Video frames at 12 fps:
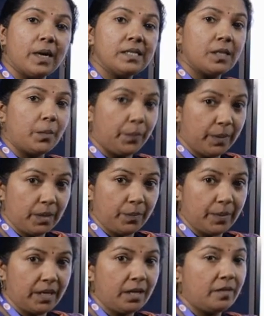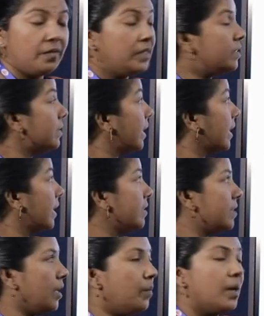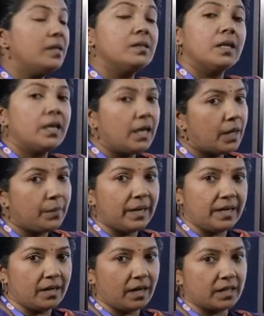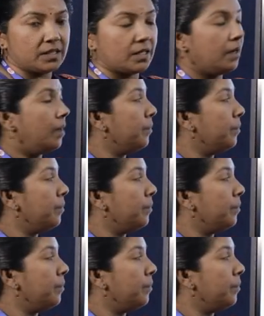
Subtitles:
as BB, which is again same as AB interaction.